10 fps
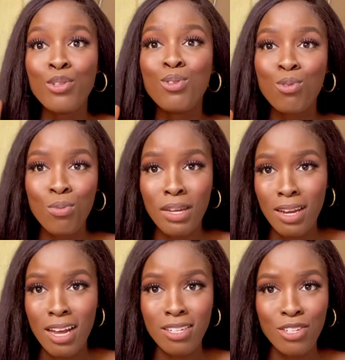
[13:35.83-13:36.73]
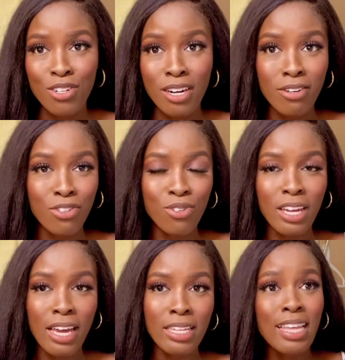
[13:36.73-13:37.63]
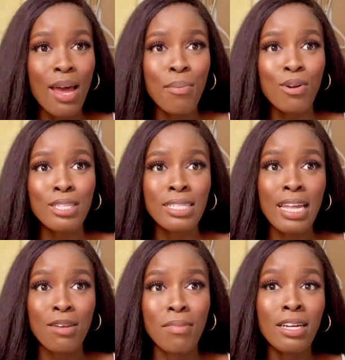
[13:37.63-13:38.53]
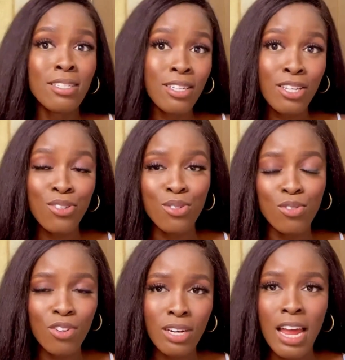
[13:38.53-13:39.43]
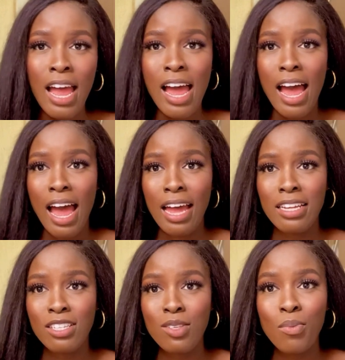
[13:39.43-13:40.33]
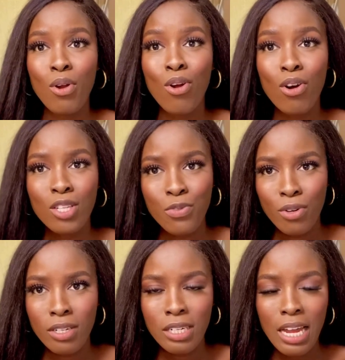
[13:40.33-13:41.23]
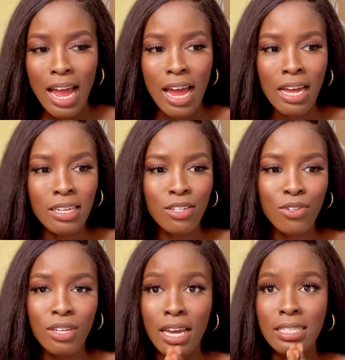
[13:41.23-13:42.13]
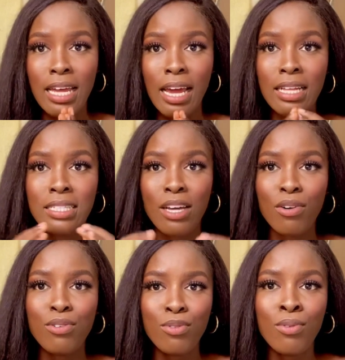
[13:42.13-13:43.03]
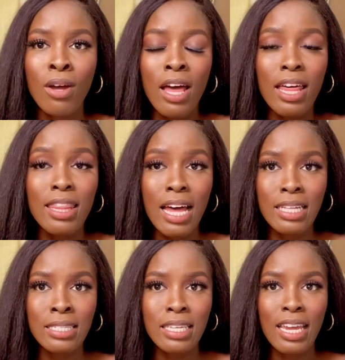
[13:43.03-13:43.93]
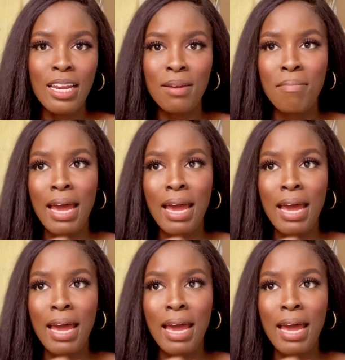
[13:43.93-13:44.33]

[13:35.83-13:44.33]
two medical dictionaries. You guys, I bought Stedman, the huge one, and the small Oxford. And you guys, I can tell you that in my